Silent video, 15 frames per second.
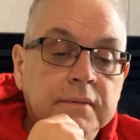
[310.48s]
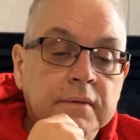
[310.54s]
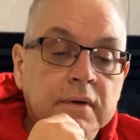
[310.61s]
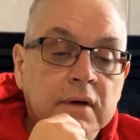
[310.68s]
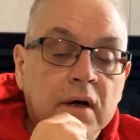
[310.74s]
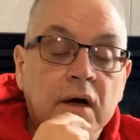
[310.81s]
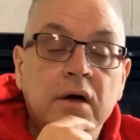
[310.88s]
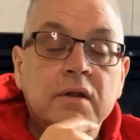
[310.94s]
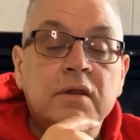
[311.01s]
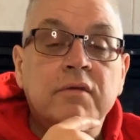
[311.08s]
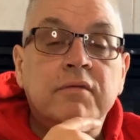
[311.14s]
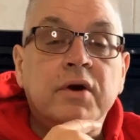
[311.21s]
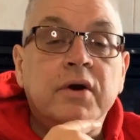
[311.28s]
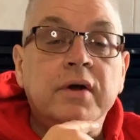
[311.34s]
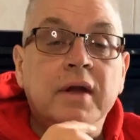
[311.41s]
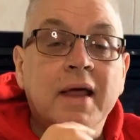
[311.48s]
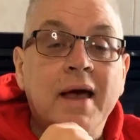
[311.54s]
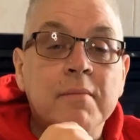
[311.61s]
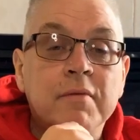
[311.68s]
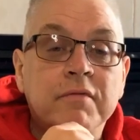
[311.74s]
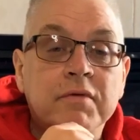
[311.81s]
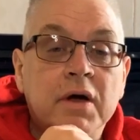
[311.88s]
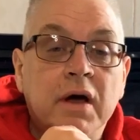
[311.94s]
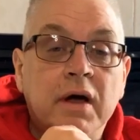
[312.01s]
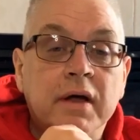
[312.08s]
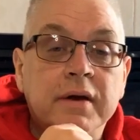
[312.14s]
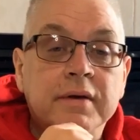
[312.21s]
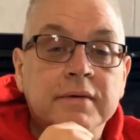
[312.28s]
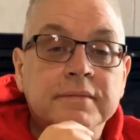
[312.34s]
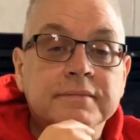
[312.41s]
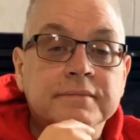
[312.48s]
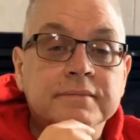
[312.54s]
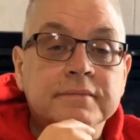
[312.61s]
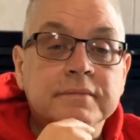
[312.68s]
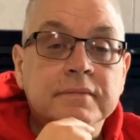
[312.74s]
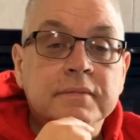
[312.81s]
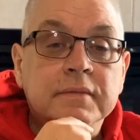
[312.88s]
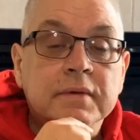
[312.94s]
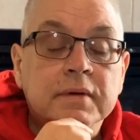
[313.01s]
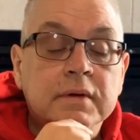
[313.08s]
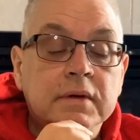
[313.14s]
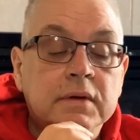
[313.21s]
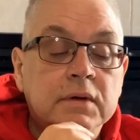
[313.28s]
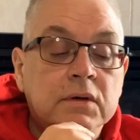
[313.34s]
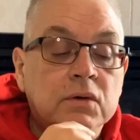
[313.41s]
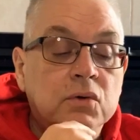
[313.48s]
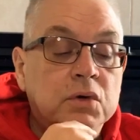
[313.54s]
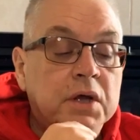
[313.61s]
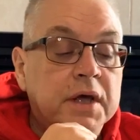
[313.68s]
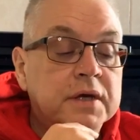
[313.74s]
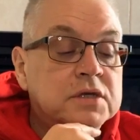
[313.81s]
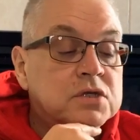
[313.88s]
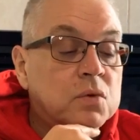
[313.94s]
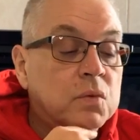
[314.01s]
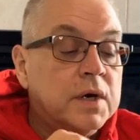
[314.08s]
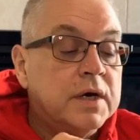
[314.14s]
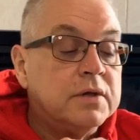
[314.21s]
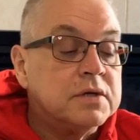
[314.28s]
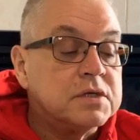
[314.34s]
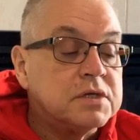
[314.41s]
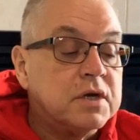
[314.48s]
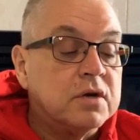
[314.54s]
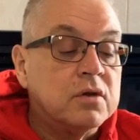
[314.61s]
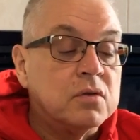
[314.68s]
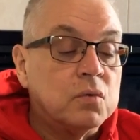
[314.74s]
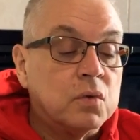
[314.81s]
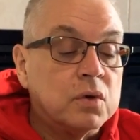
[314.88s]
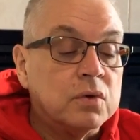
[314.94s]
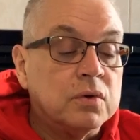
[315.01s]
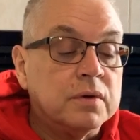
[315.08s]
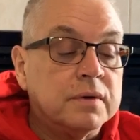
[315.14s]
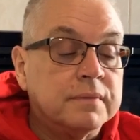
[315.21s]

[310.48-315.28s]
hung the very Lamb of God, who takes away the sin of the world.